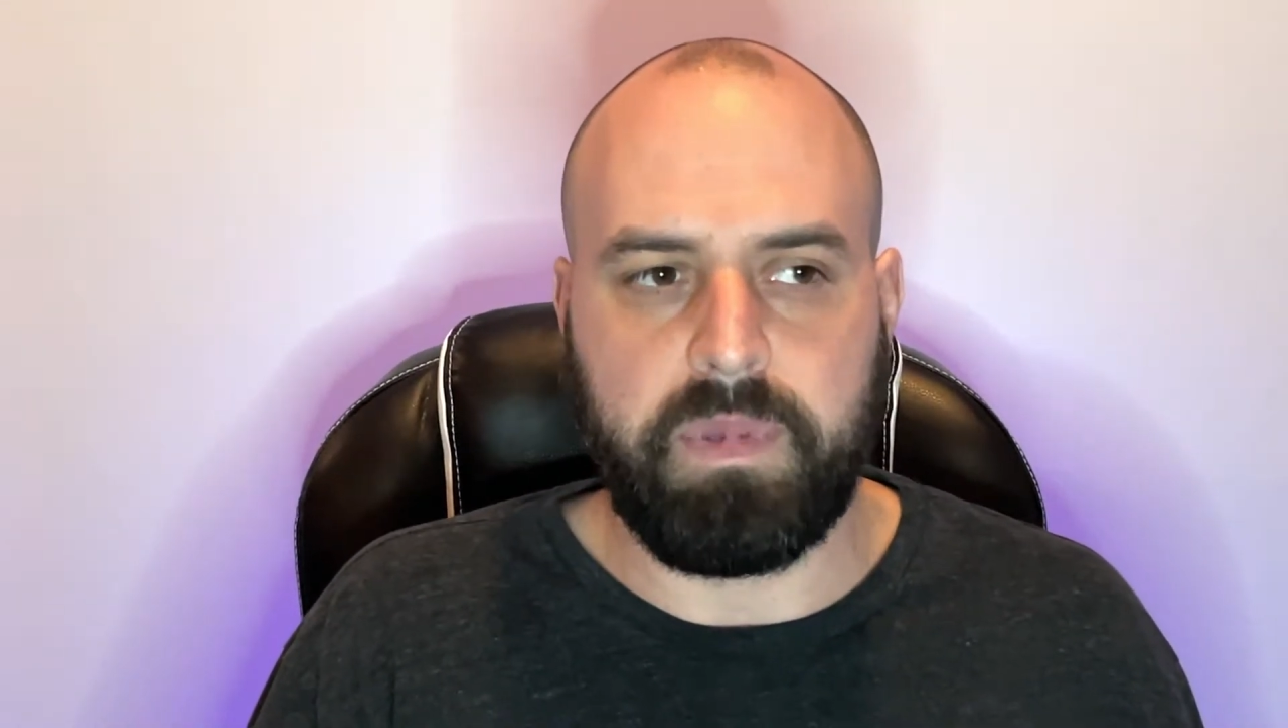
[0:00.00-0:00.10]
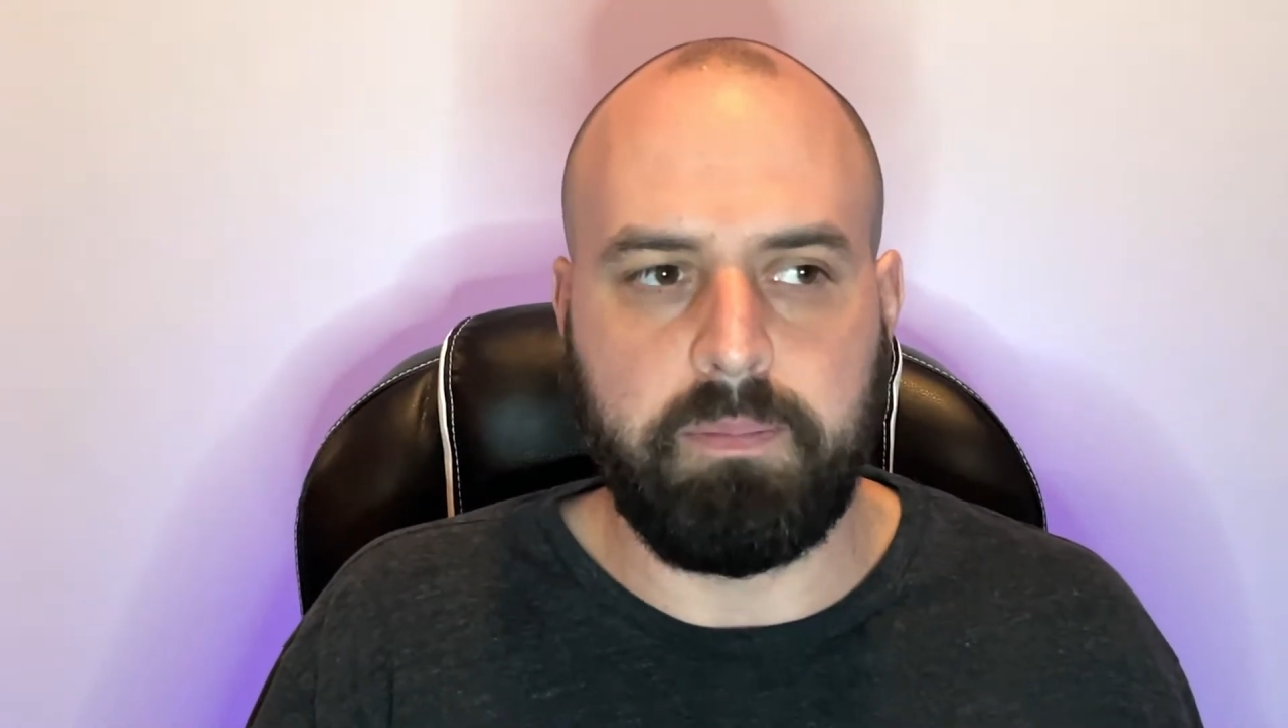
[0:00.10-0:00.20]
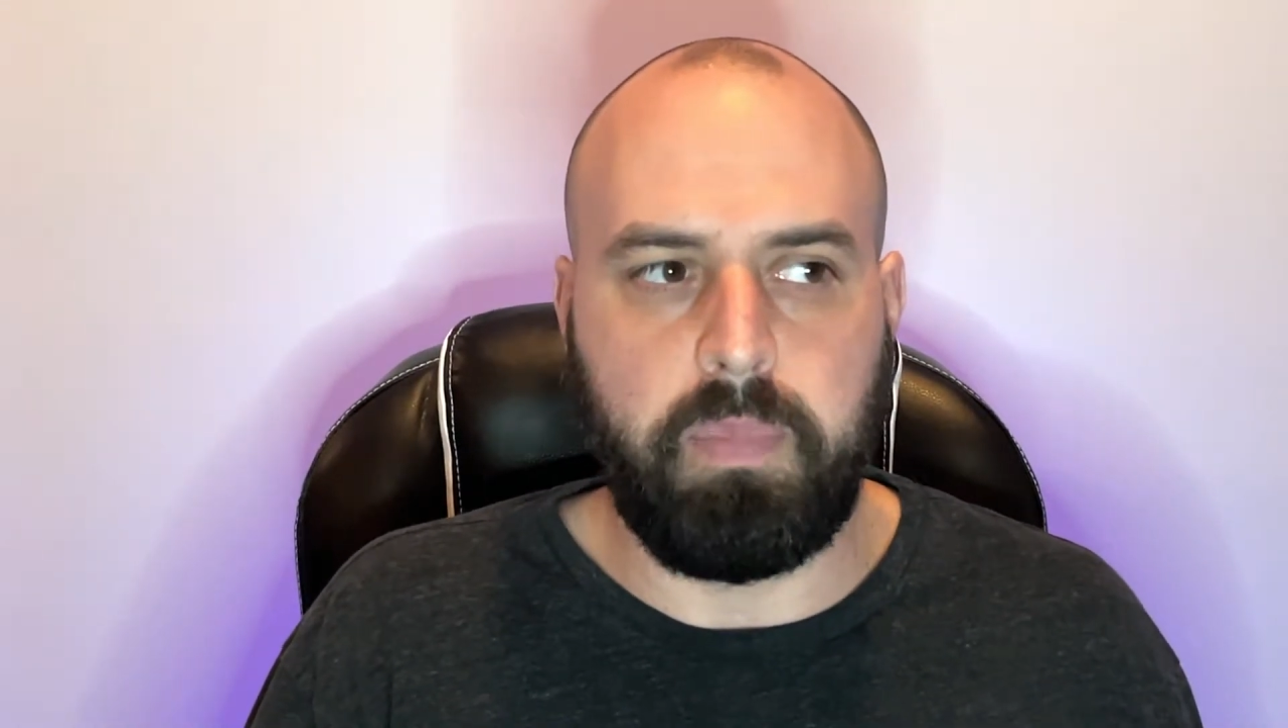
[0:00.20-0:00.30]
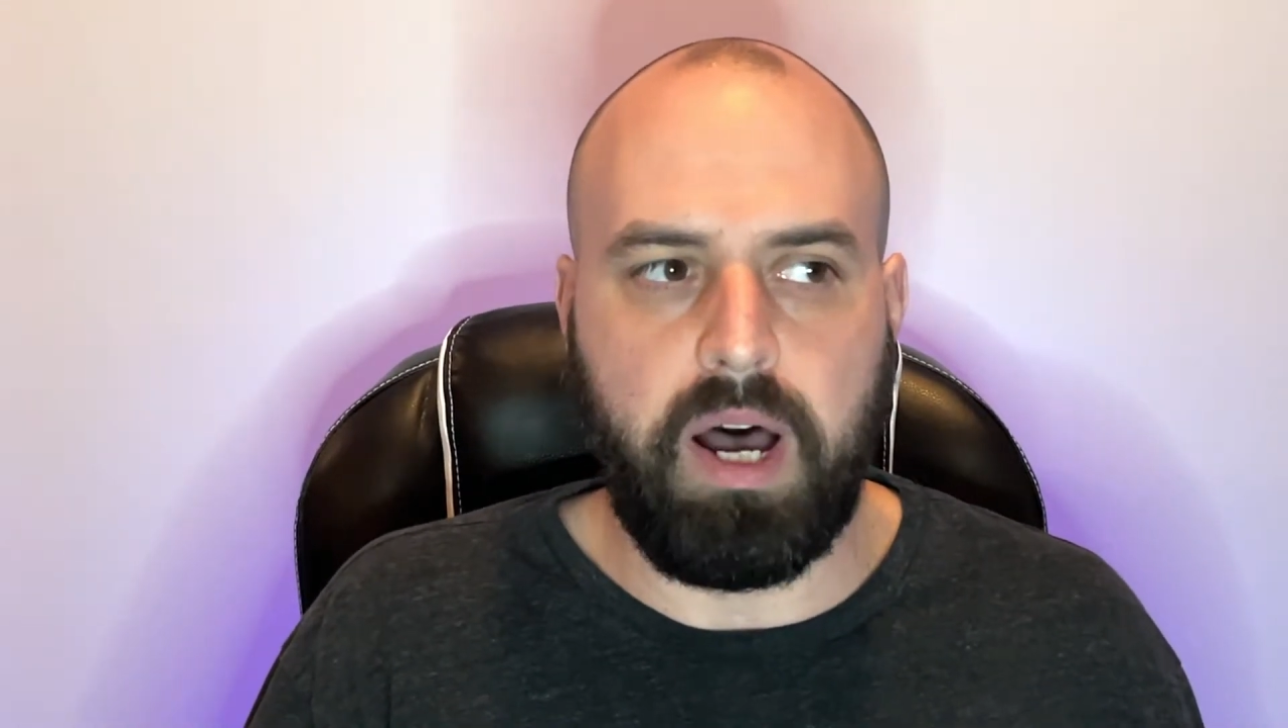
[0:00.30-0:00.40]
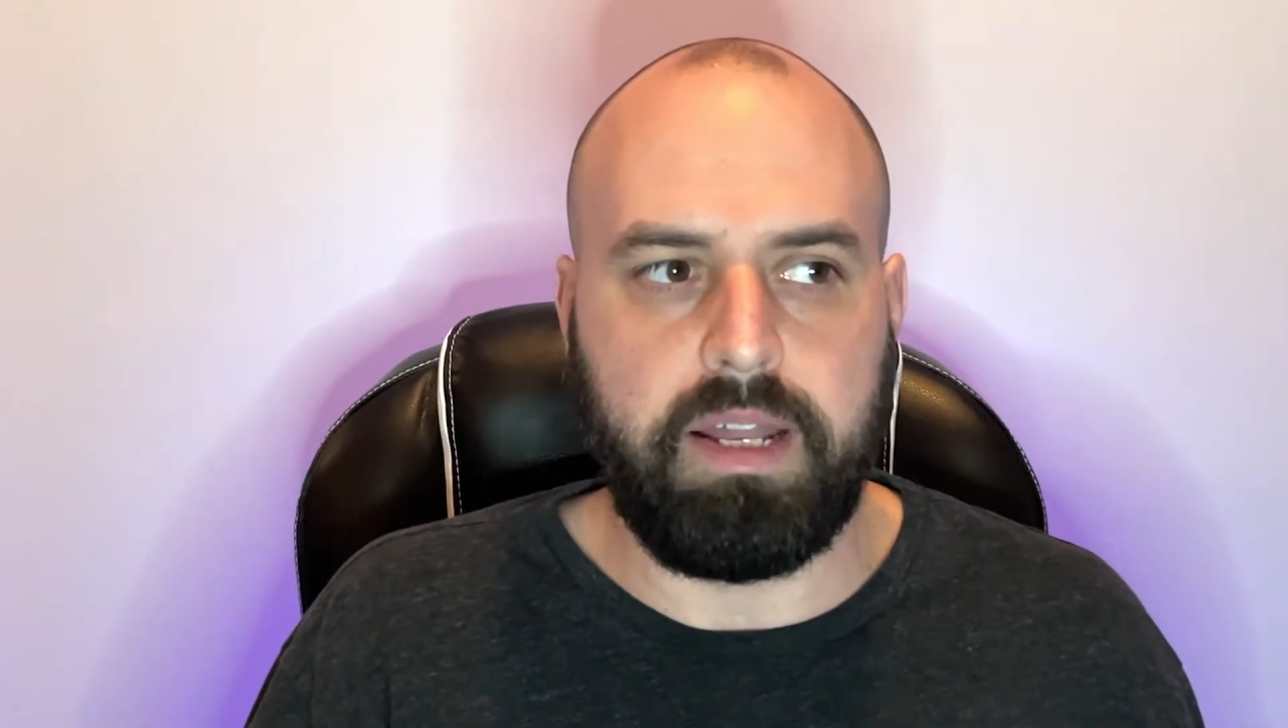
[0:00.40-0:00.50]

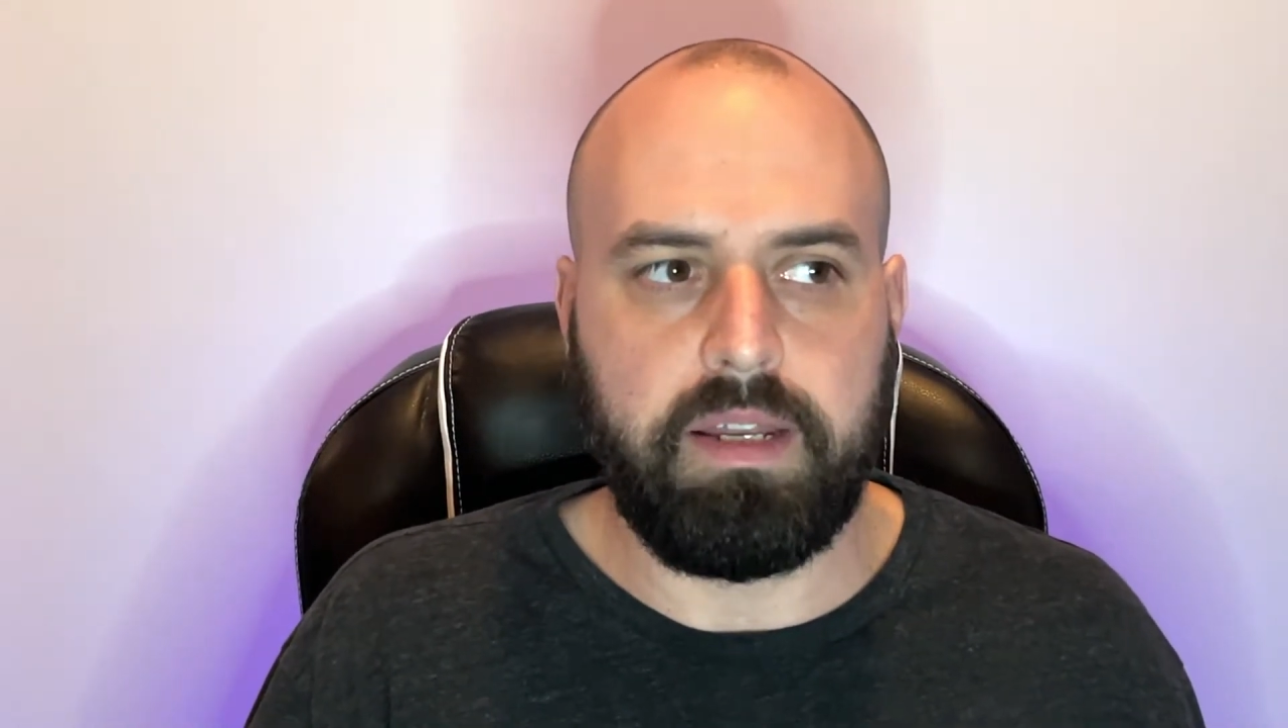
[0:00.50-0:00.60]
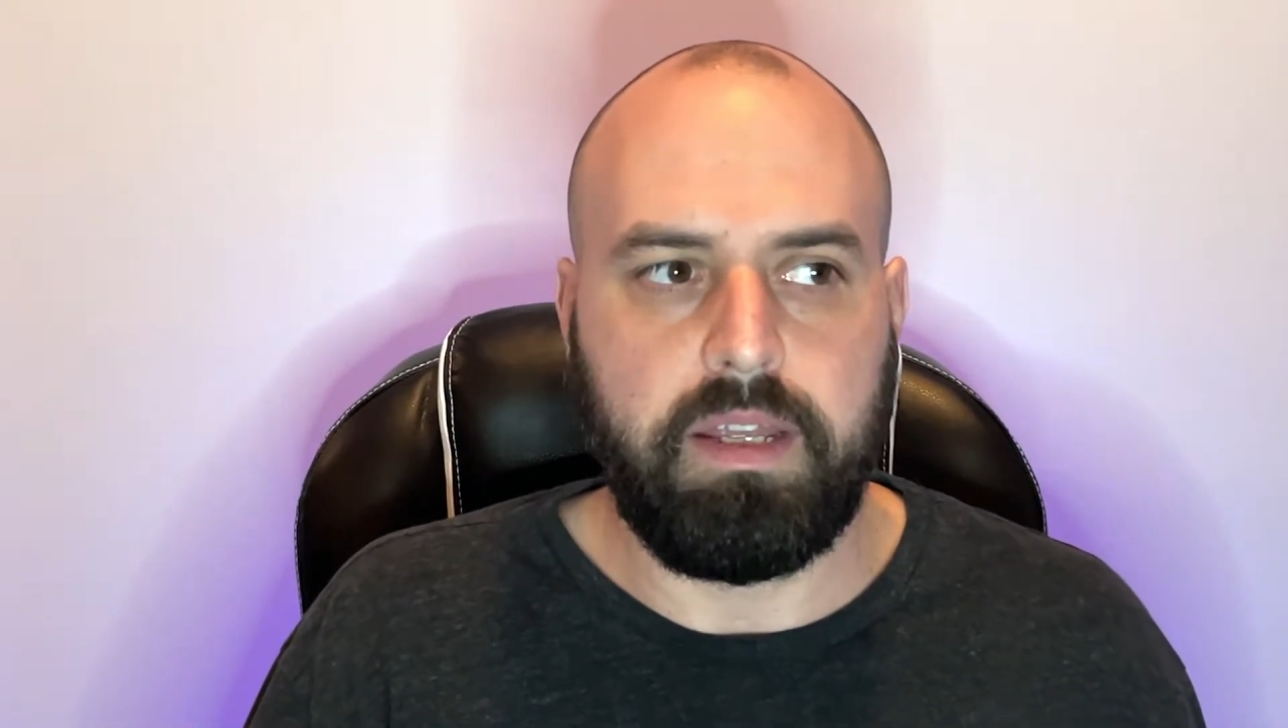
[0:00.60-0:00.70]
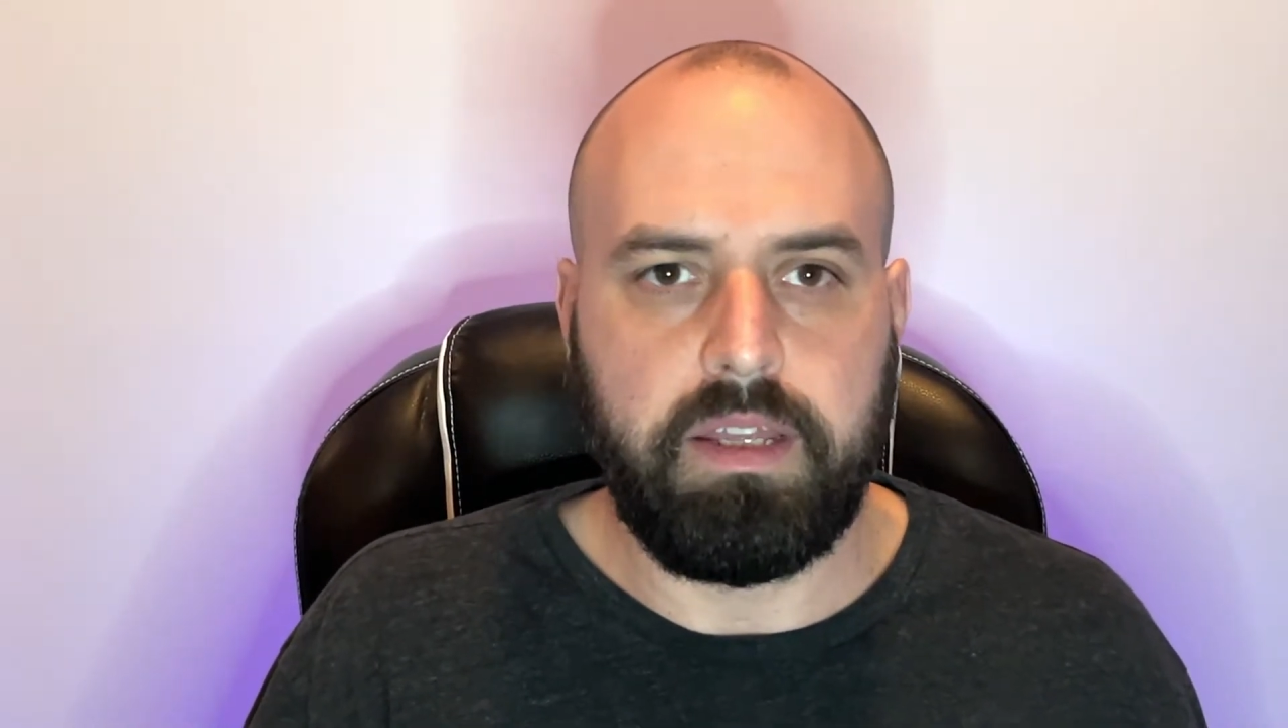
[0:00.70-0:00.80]
but